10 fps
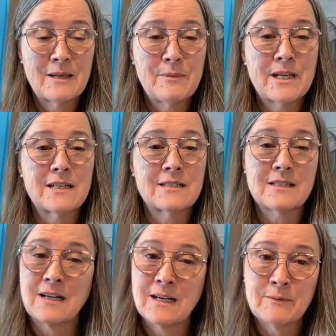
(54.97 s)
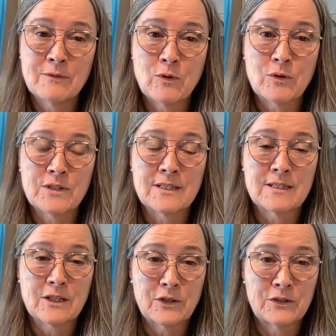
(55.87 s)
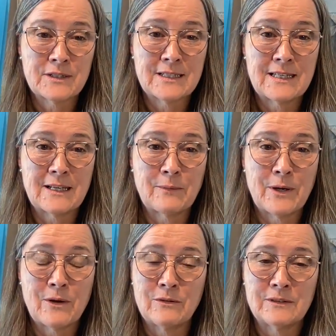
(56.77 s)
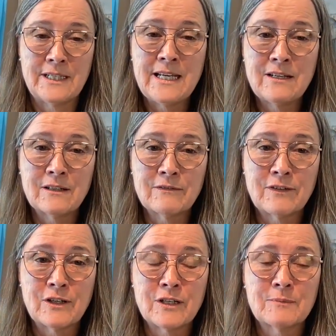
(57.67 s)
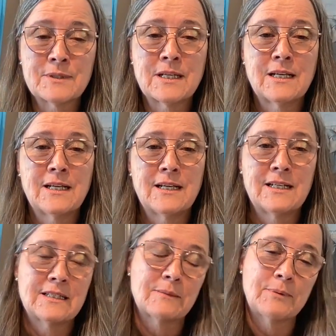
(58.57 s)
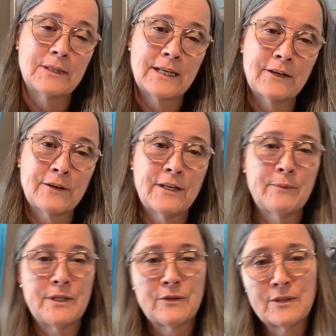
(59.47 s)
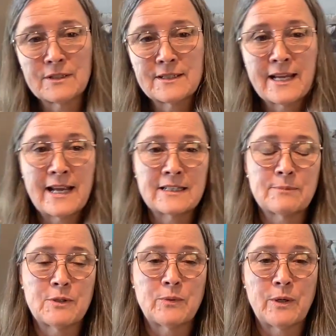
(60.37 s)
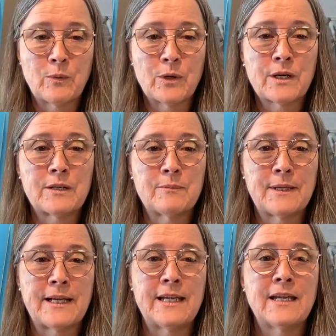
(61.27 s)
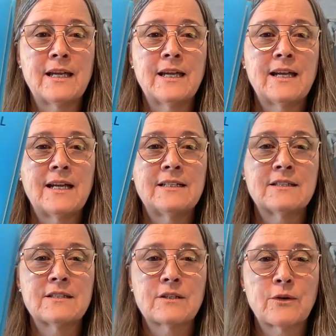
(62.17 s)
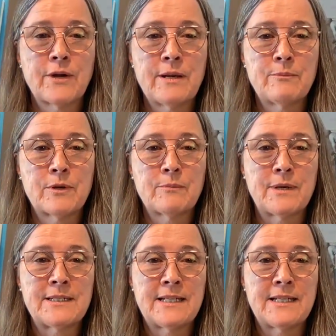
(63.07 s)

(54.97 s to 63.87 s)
Because time, of course, is a currency that we all need on farms. It's a polarity. We do this dance between work and play. And this is a great book by